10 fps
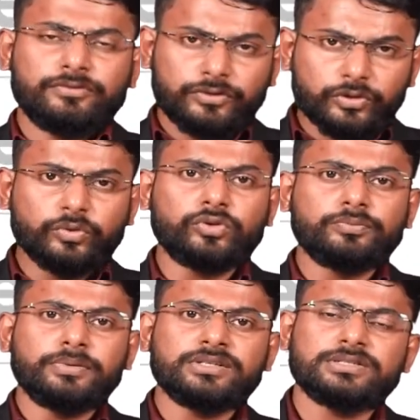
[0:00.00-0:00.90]
you to
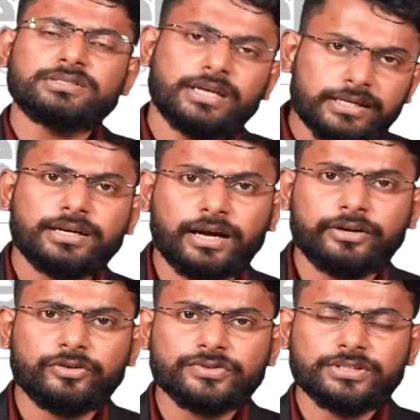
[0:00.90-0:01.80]
purchase any
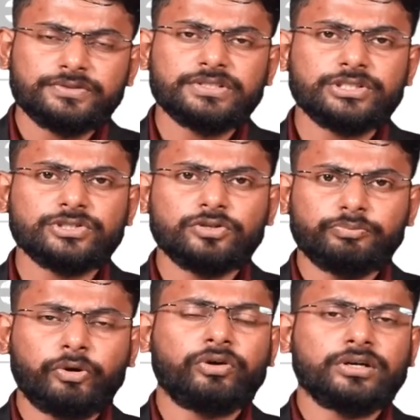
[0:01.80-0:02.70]
kind of services or
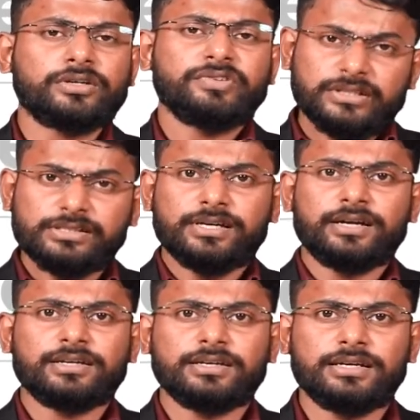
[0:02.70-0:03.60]
product within
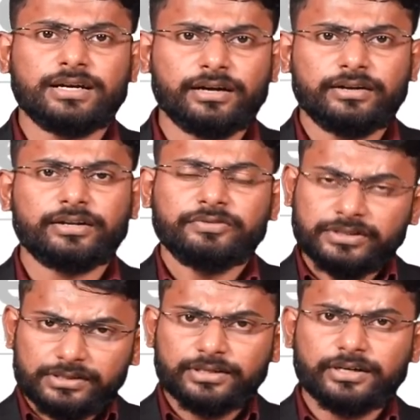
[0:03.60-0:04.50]
that country,
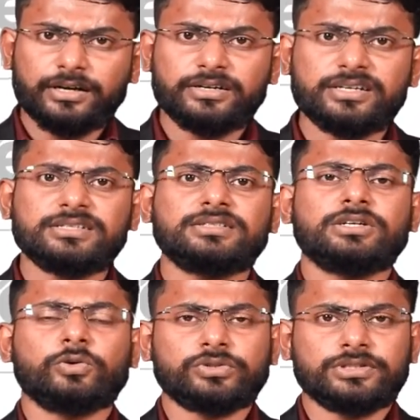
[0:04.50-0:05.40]
within that country's
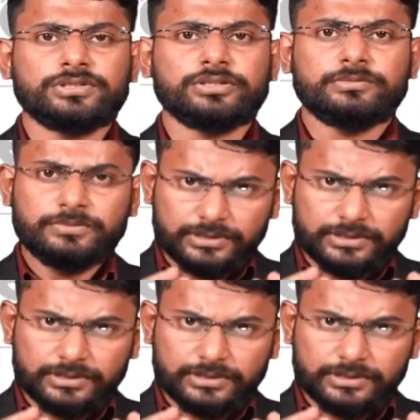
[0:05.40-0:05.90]
ecosystem.